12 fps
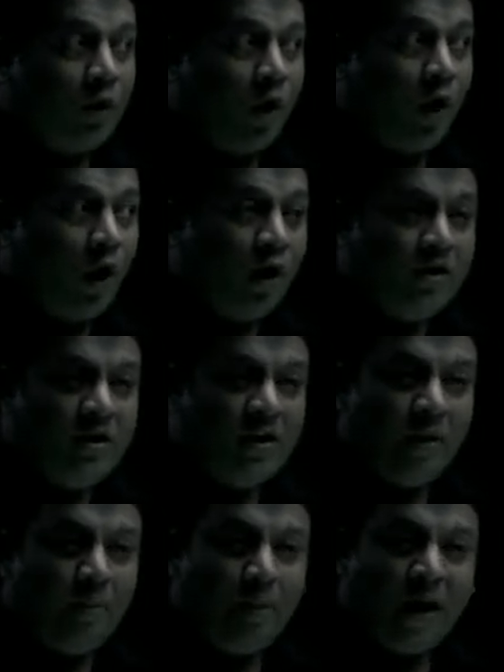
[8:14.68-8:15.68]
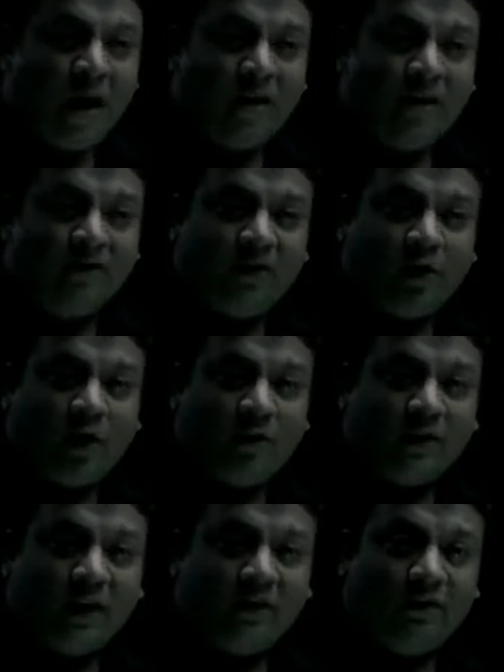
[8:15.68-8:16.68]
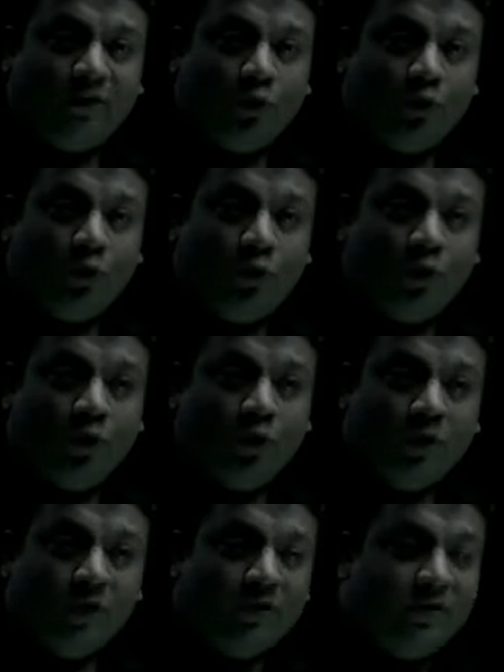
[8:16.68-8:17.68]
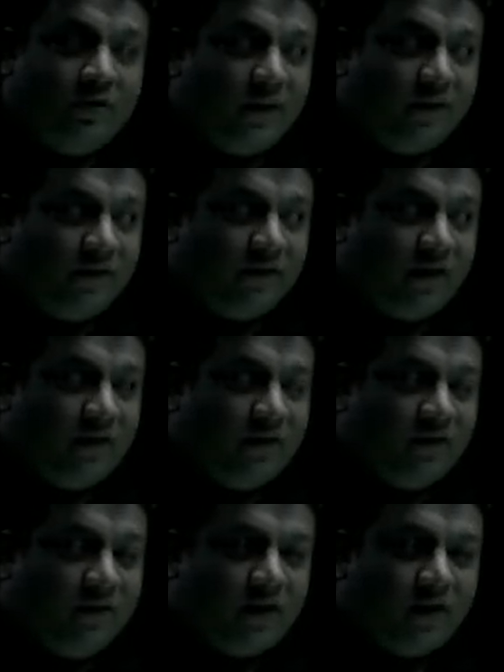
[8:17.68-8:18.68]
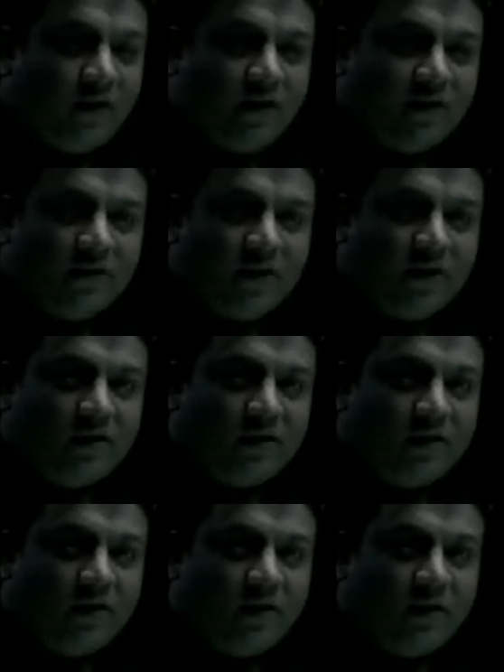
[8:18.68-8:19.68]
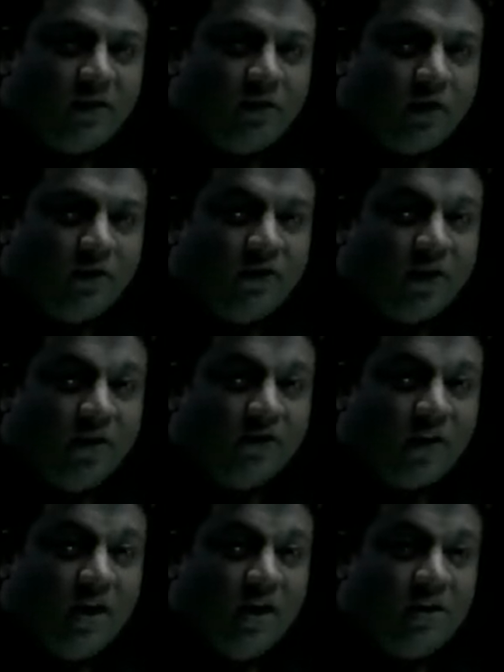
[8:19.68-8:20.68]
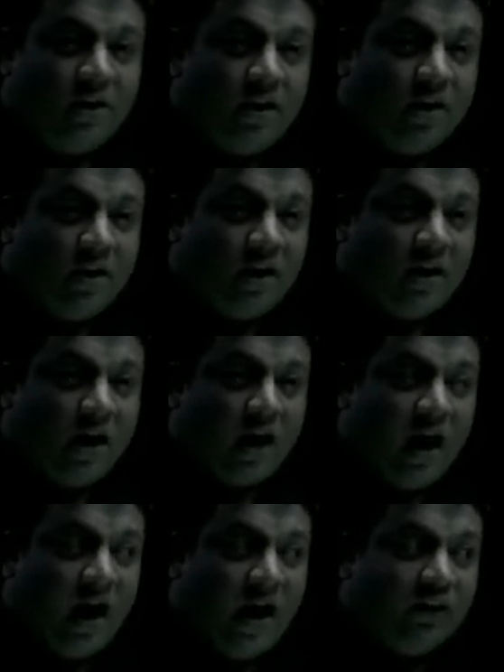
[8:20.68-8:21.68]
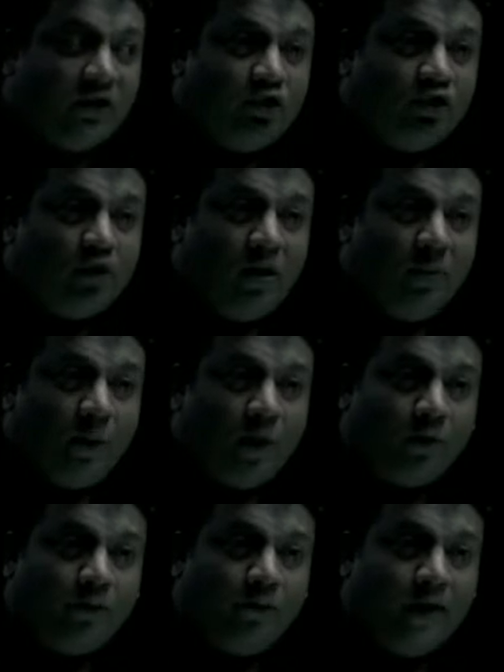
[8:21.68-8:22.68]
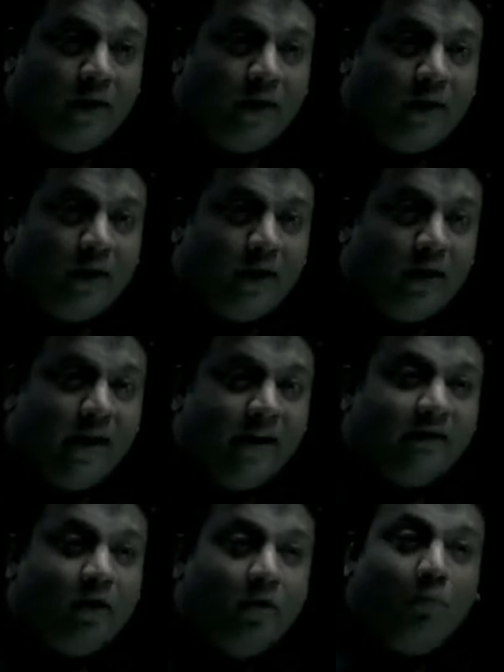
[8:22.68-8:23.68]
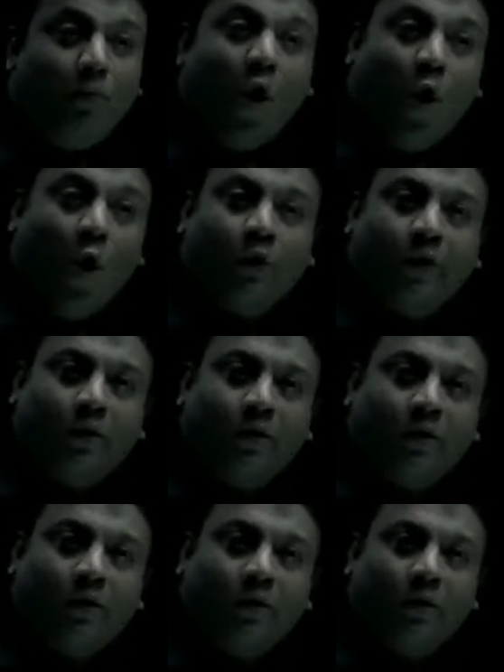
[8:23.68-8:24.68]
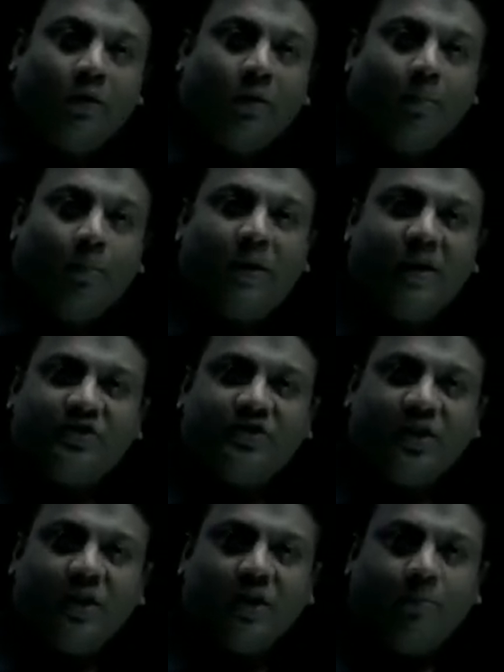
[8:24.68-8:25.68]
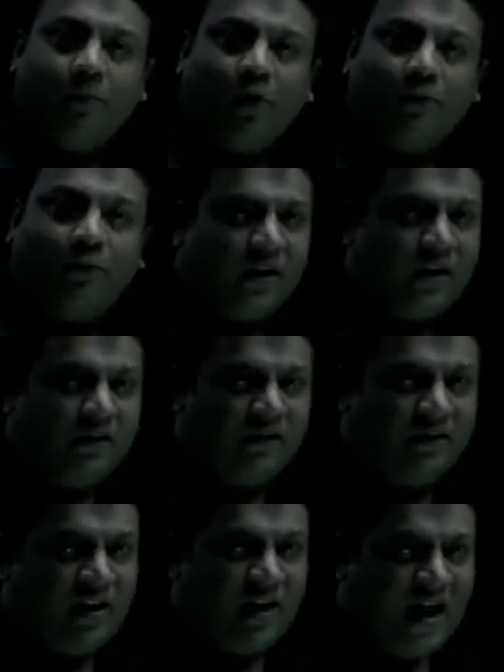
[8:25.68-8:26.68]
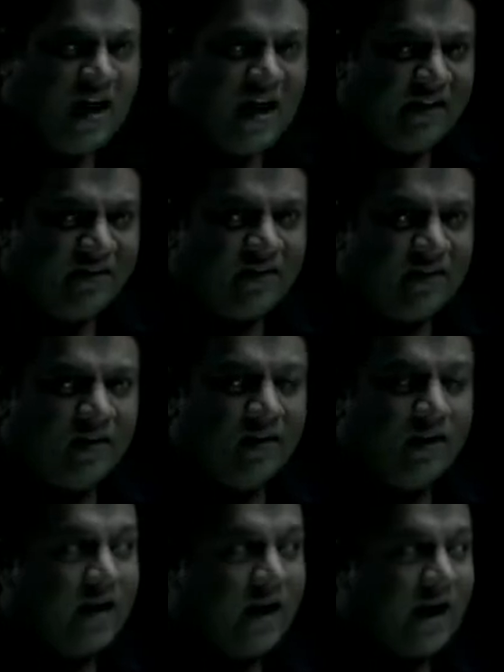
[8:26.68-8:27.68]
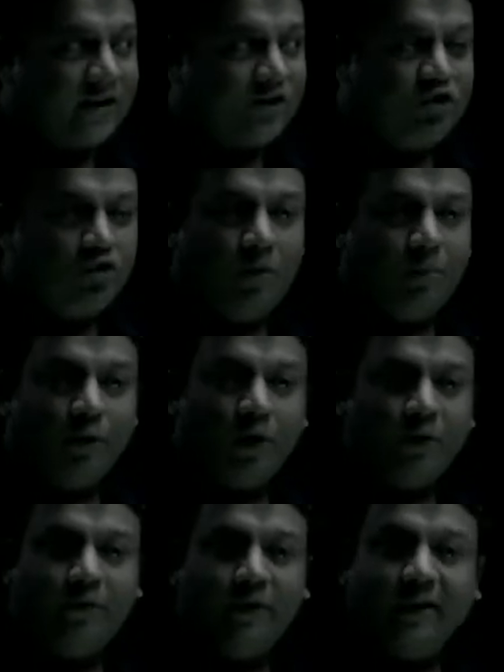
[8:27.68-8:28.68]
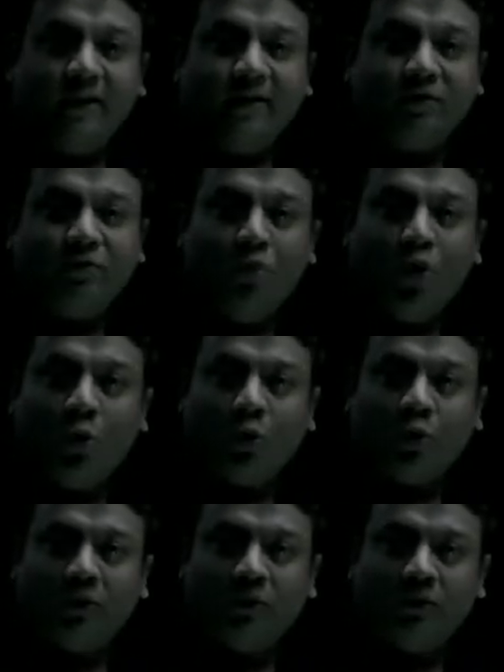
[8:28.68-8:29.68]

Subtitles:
on comparison of these two, this is the result. What's the result? Actual profit is more. Budgeted profit is less. Actual profit is more.